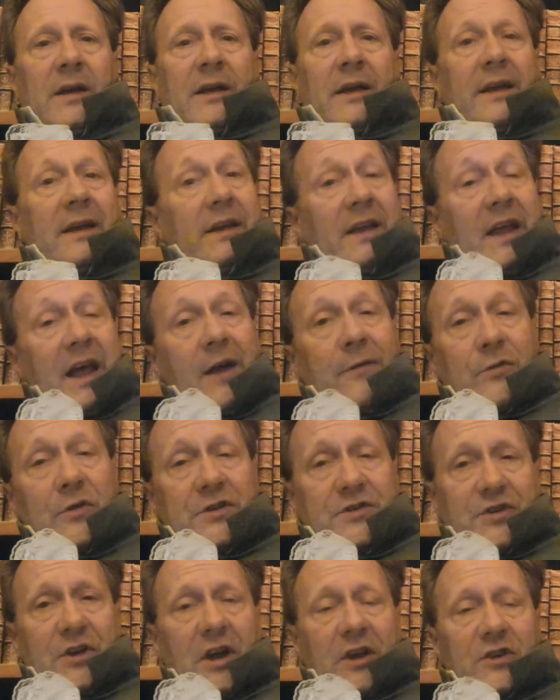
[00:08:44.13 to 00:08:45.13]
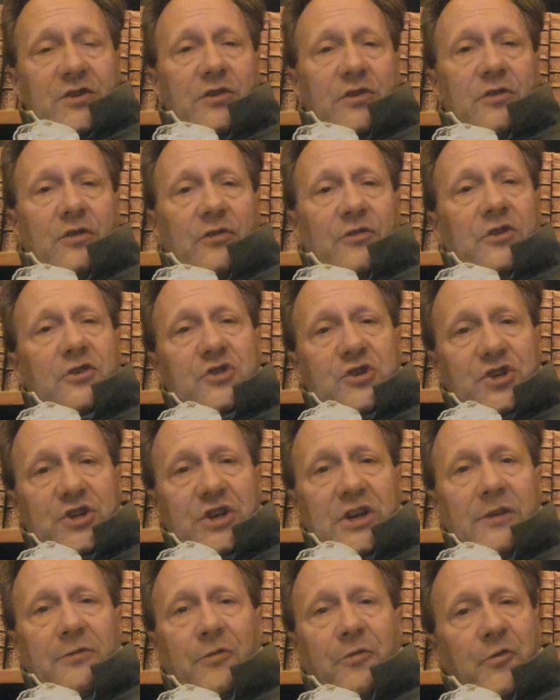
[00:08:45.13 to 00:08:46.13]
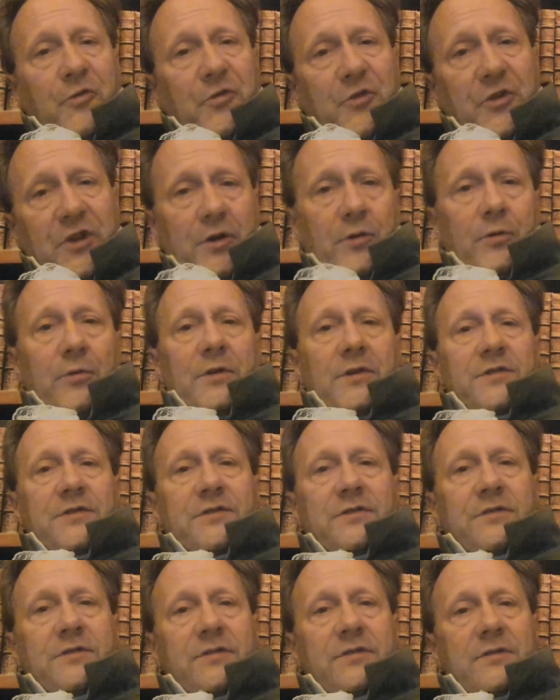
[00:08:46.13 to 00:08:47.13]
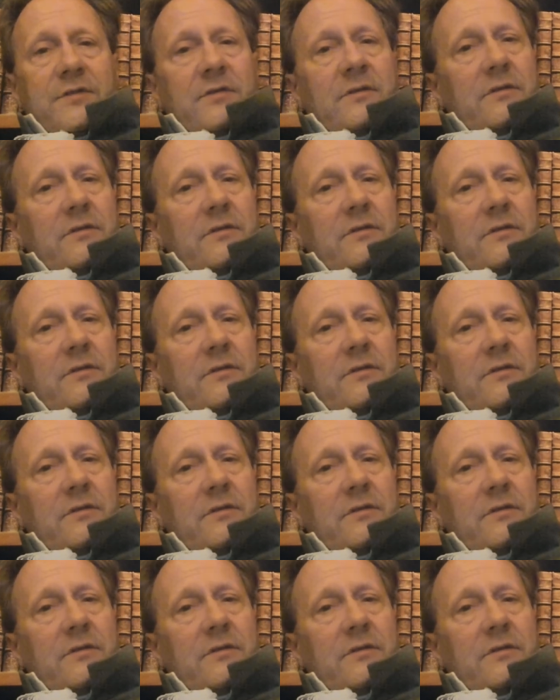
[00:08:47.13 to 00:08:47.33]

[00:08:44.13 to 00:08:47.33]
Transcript: in every section, the chief theorists.